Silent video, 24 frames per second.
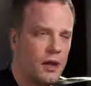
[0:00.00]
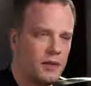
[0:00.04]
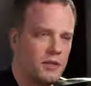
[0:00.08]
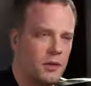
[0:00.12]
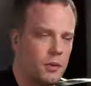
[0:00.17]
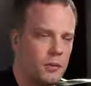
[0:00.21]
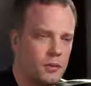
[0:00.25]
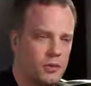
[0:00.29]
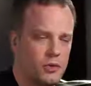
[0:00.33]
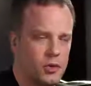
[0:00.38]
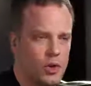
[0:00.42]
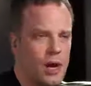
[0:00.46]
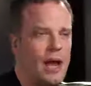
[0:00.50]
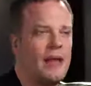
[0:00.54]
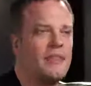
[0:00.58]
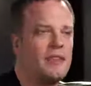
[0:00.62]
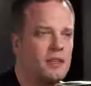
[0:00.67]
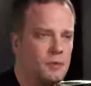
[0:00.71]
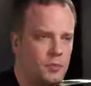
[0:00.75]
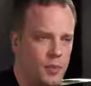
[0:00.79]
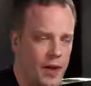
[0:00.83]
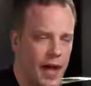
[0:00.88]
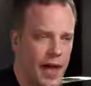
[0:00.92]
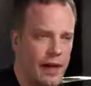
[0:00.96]
So try
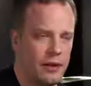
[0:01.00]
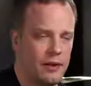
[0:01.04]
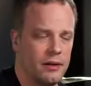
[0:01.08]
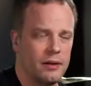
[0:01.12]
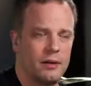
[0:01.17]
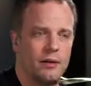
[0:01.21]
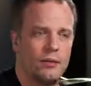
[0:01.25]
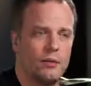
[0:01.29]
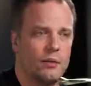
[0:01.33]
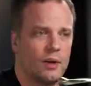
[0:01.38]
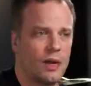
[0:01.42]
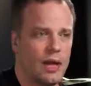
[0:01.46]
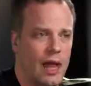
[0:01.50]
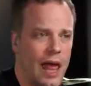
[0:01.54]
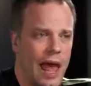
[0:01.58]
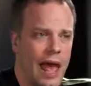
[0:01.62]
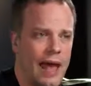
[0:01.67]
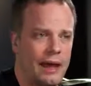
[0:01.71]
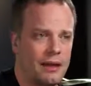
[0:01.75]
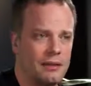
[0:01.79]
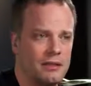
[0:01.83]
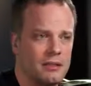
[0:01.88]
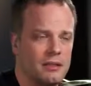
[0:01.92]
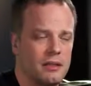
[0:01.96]
this pattern,
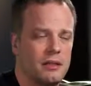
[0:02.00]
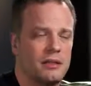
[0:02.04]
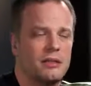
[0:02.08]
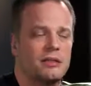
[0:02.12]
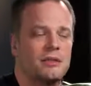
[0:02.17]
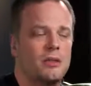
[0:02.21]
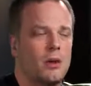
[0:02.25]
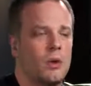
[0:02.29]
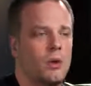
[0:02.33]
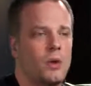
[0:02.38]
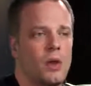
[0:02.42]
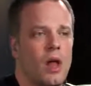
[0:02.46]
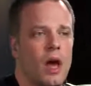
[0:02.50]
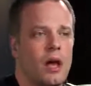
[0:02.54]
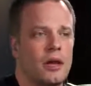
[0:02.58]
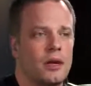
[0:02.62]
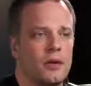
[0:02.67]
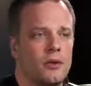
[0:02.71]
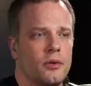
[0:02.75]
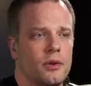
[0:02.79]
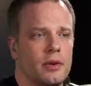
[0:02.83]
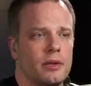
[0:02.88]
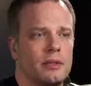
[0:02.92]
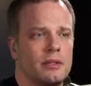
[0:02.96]
relax, don't
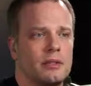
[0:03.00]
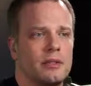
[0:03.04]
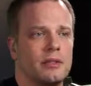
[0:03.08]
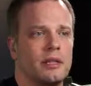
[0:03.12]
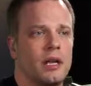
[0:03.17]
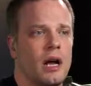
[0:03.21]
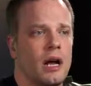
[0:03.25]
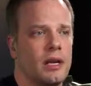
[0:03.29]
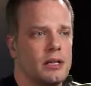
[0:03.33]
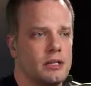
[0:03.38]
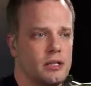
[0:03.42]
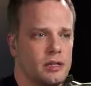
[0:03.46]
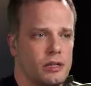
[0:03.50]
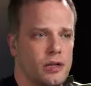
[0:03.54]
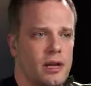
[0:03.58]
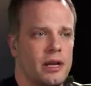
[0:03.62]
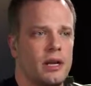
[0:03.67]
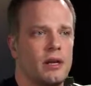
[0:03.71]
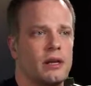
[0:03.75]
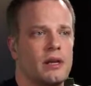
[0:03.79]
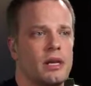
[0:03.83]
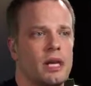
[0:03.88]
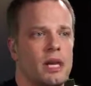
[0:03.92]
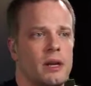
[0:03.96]
lock your wrists, and
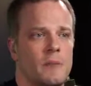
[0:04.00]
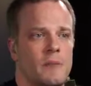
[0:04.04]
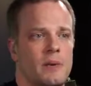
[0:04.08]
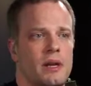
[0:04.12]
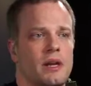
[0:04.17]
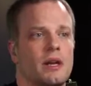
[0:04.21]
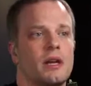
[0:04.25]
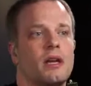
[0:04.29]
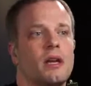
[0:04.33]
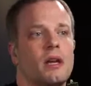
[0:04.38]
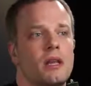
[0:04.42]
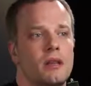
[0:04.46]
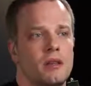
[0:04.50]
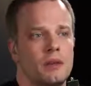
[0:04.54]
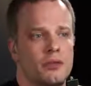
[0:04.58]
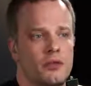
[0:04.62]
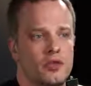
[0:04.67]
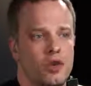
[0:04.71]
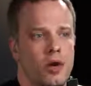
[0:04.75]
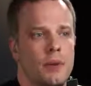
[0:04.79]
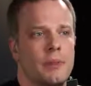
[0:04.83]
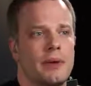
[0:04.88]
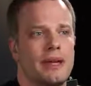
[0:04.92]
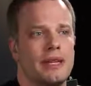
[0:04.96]
concentrate on keeping the
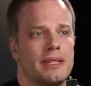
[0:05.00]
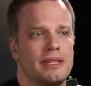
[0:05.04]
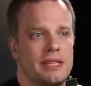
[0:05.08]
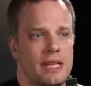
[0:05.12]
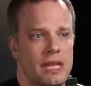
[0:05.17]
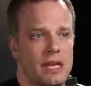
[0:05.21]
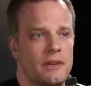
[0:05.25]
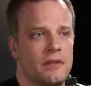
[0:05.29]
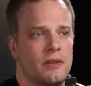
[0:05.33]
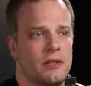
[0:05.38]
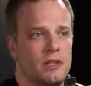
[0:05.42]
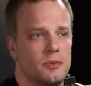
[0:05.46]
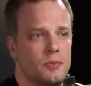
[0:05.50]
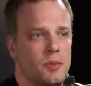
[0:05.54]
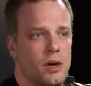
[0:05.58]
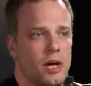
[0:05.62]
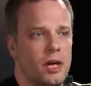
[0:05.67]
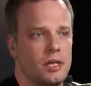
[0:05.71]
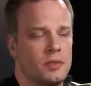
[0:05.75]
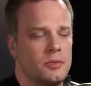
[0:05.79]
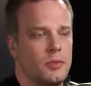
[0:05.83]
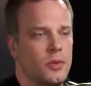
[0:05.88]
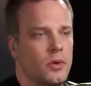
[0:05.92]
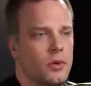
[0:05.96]
strumming as even as
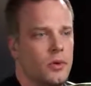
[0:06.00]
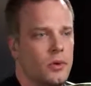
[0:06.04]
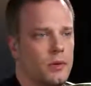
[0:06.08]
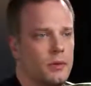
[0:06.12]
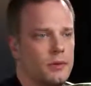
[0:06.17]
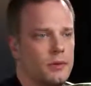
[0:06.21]
possible.